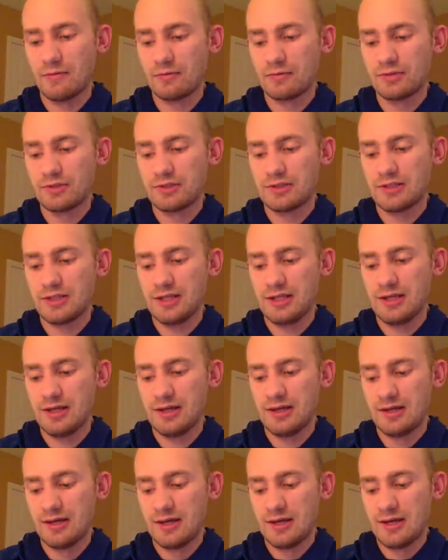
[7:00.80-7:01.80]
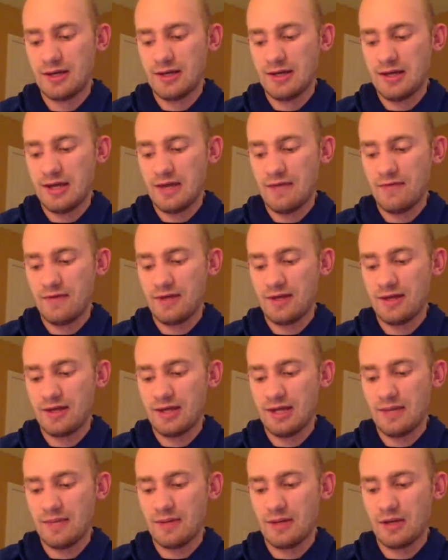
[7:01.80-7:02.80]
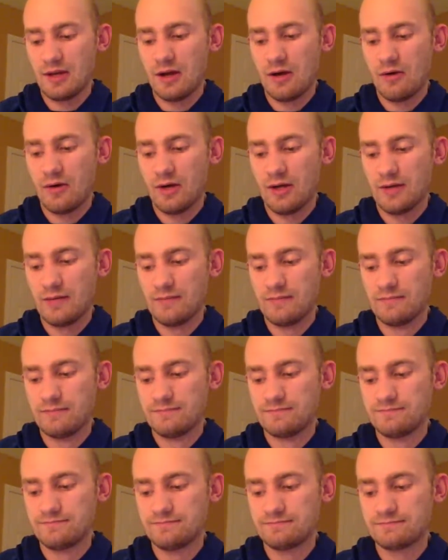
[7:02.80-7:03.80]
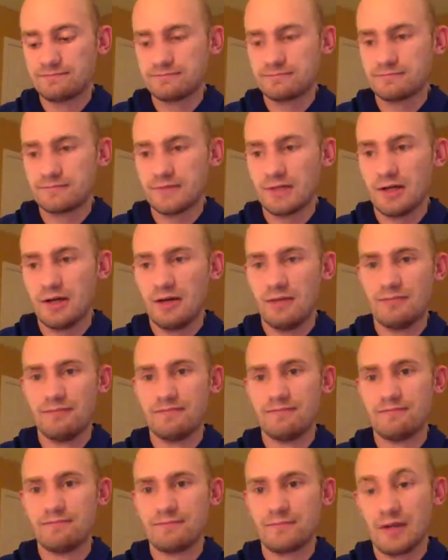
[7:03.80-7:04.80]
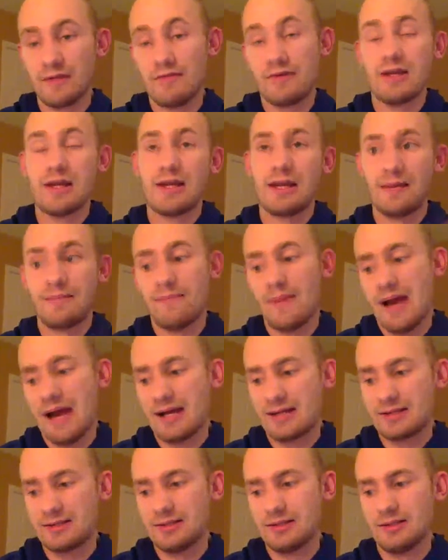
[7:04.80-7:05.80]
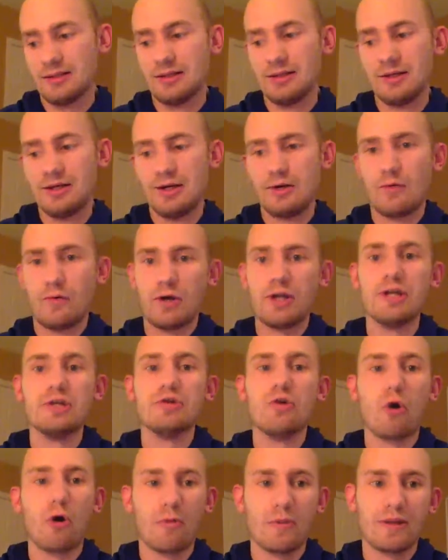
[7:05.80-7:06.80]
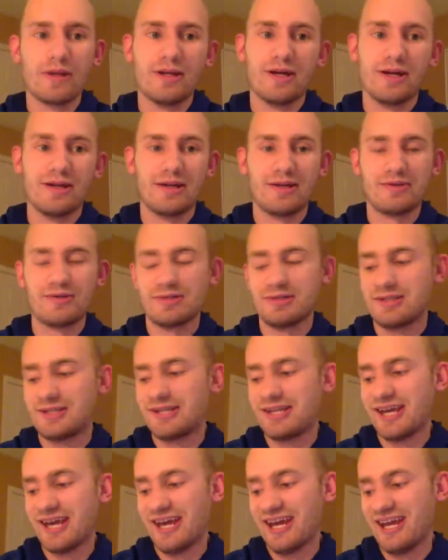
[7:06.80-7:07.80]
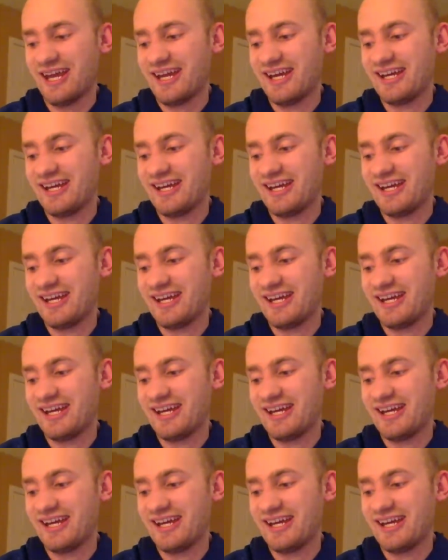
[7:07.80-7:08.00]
We'll just see if he can keep it going. If he can get back to what he normally does, I should say.